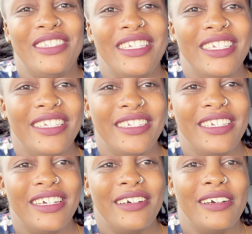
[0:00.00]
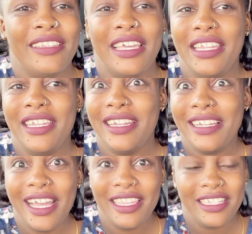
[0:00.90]
the Indian
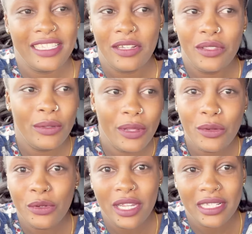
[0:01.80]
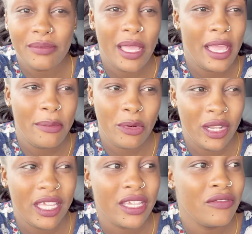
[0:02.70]
guy in the salon, the one who does my eyebrow
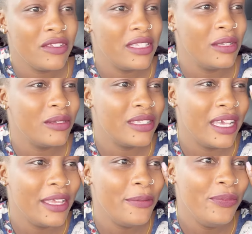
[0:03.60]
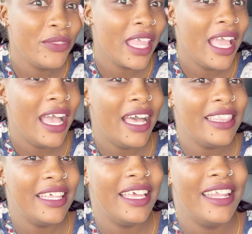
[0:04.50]
like every single time,
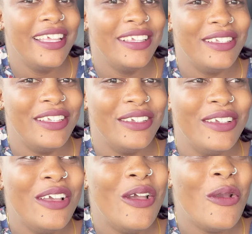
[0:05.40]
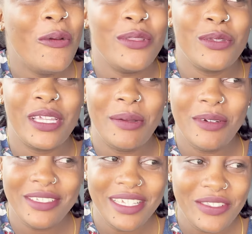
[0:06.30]
and then we were talking
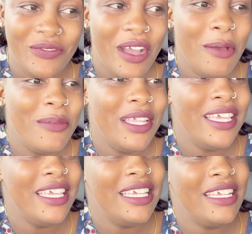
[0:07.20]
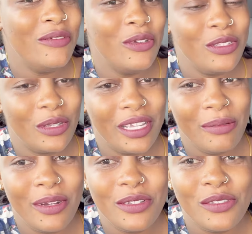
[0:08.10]
about his family, and we were talking
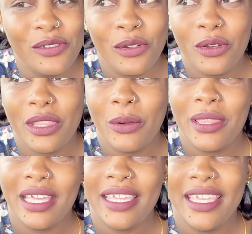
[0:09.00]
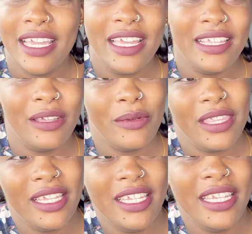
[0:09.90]
about, you know, the weather here, the
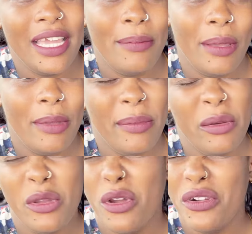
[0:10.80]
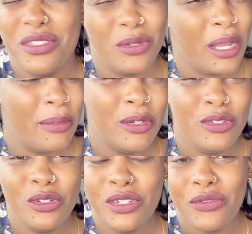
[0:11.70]
weather in India, blah blah blah. We always talk
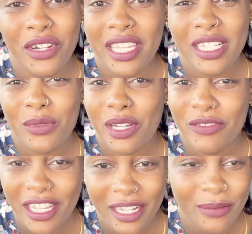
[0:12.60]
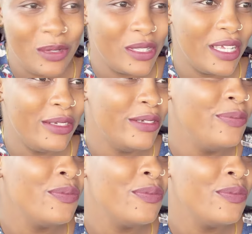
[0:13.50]
about, you know, different things whenever I come to a salon.